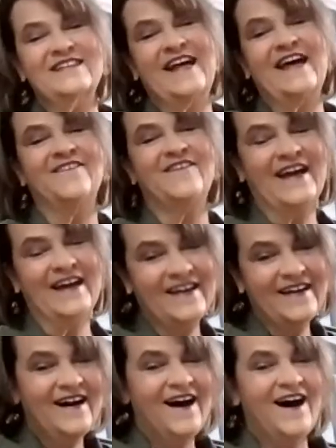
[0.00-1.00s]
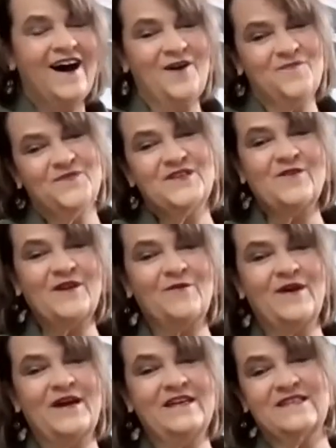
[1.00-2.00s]
on Saturday. Um, so,
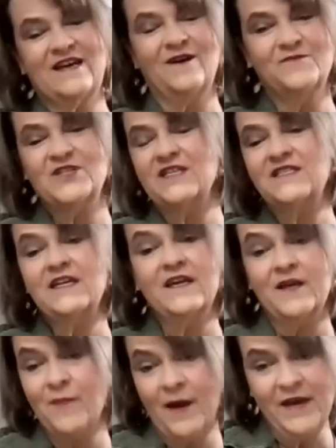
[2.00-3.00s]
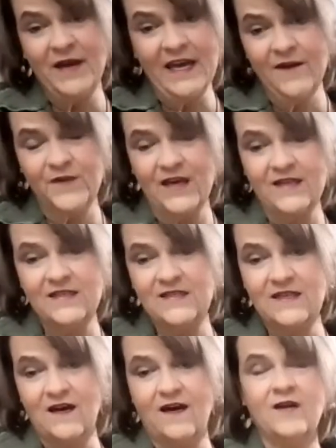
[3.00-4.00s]
anyways, um, just email me.
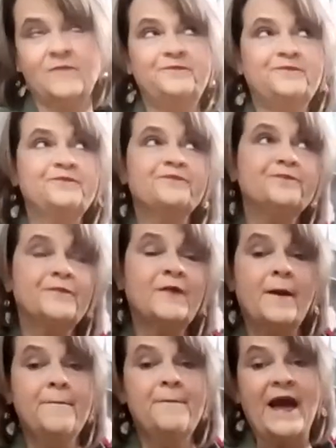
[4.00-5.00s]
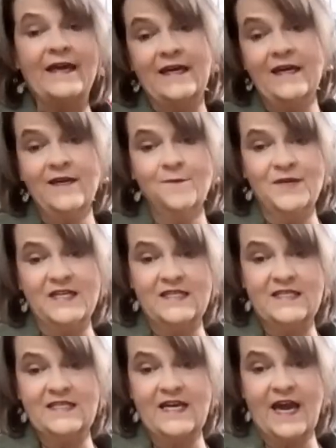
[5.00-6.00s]
It's um, Beckie, B E
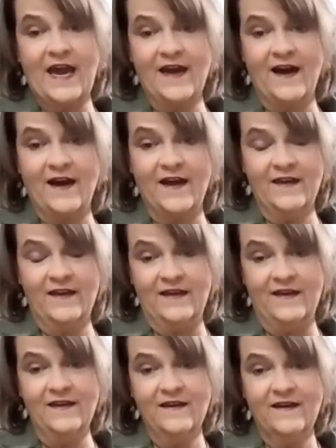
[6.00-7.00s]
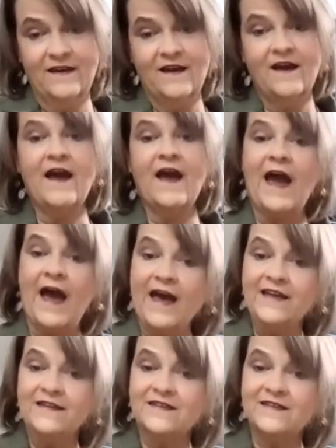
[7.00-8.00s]
C K I E,
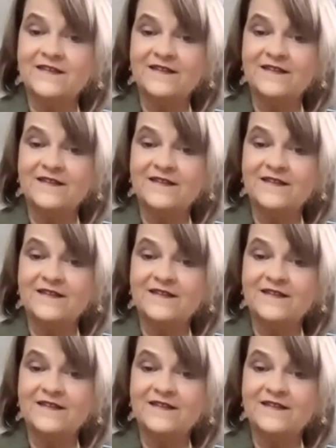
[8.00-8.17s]
at